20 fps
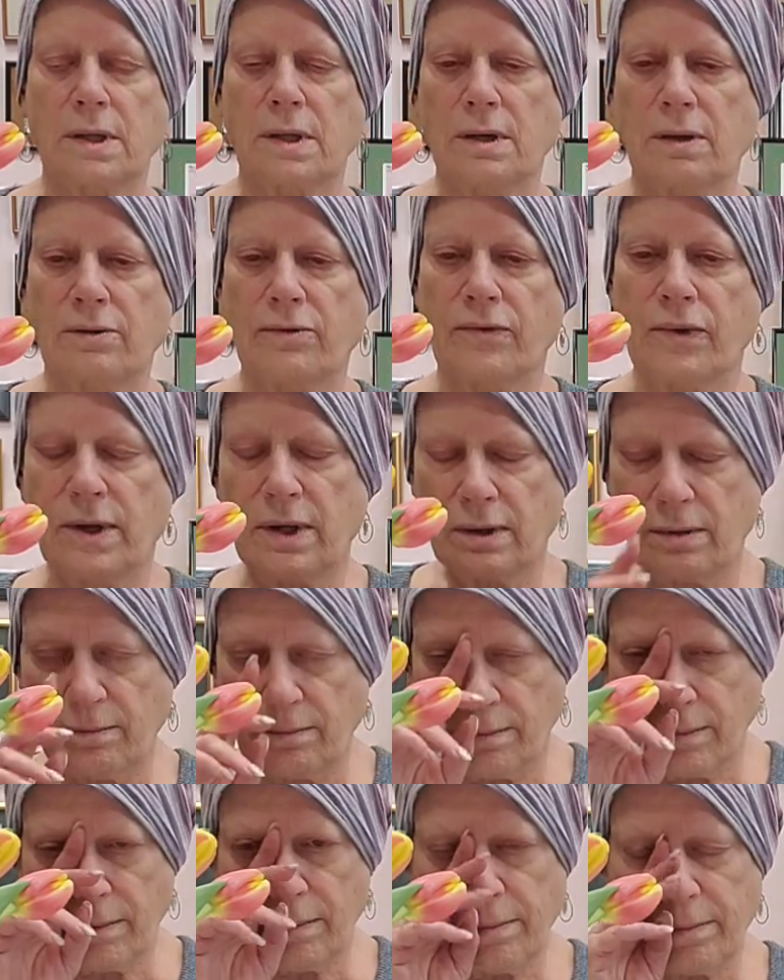of
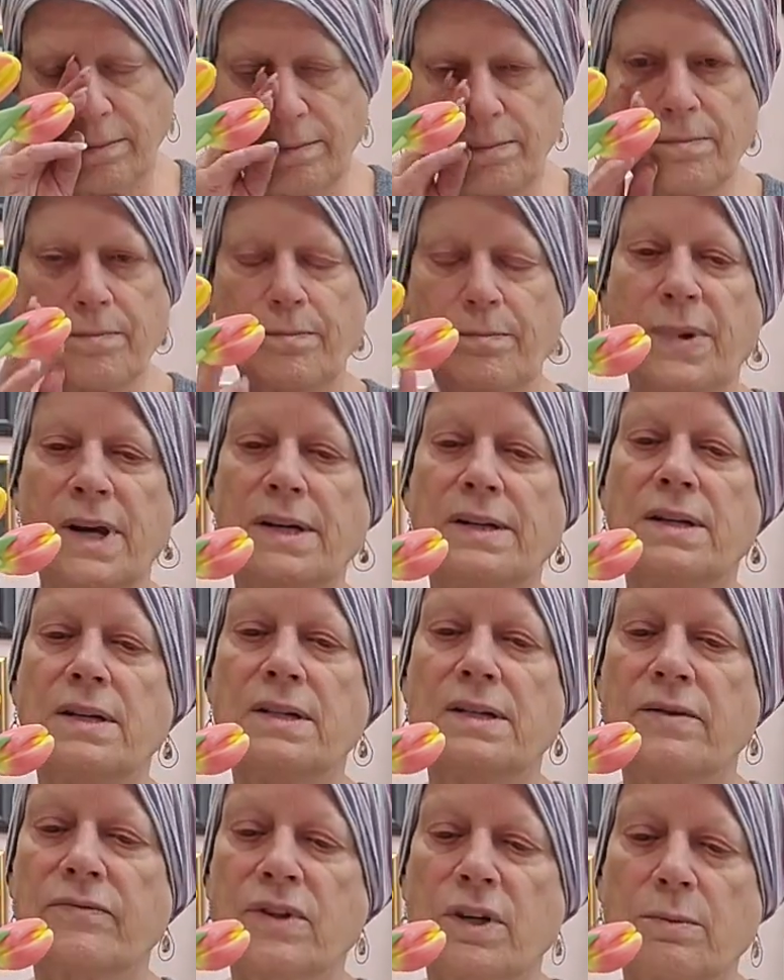
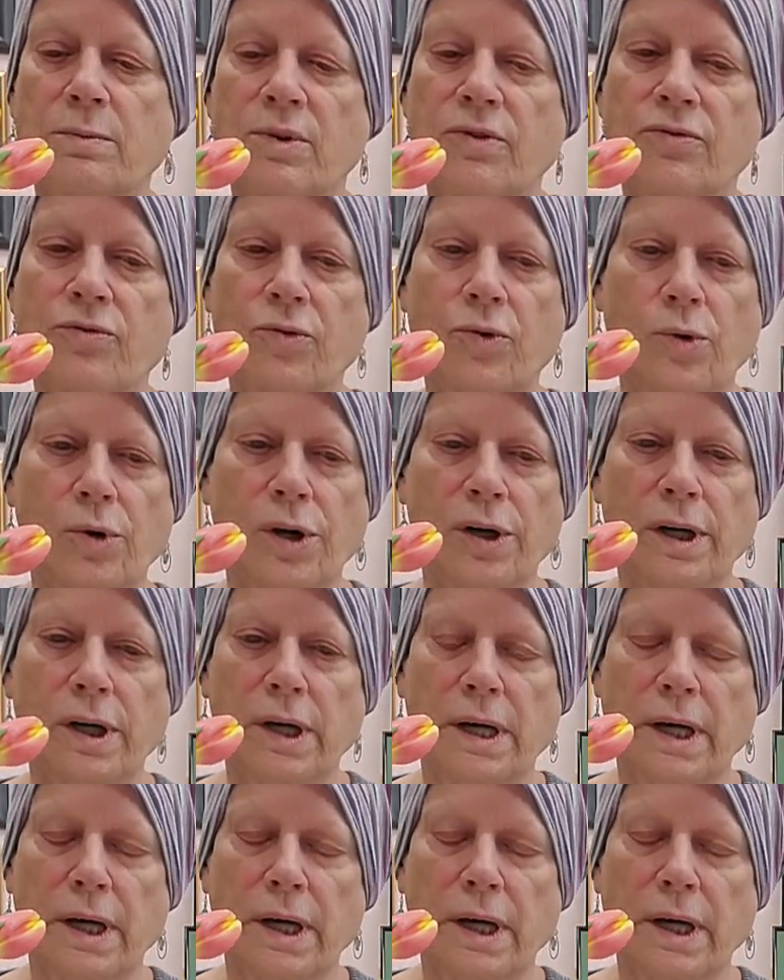paintings I've done before.